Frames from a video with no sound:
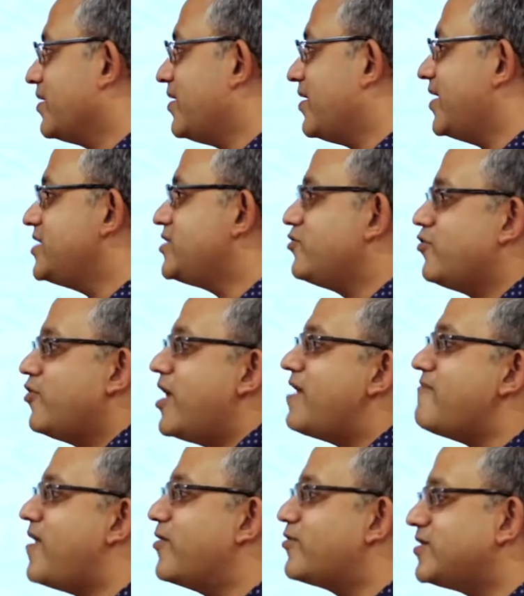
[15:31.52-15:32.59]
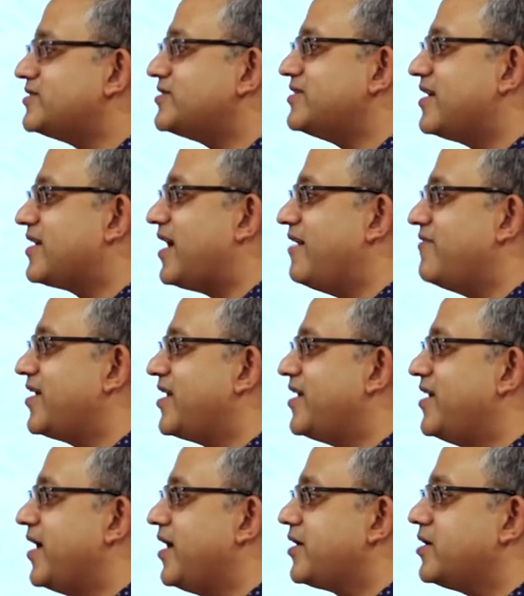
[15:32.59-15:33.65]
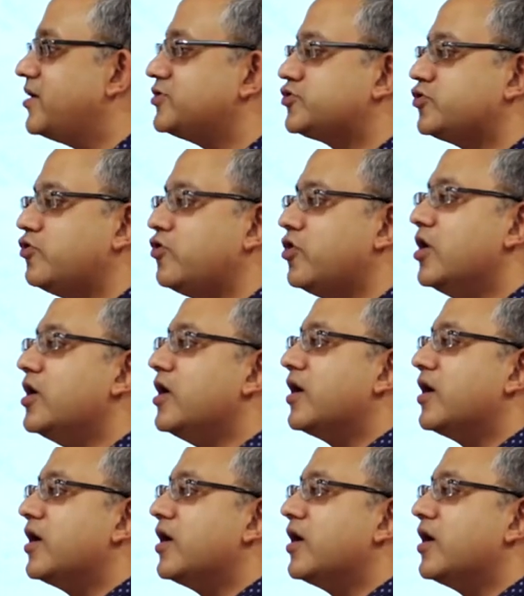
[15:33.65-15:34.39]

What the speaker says: Right? You don't have mountains in the Kaveri Delta, so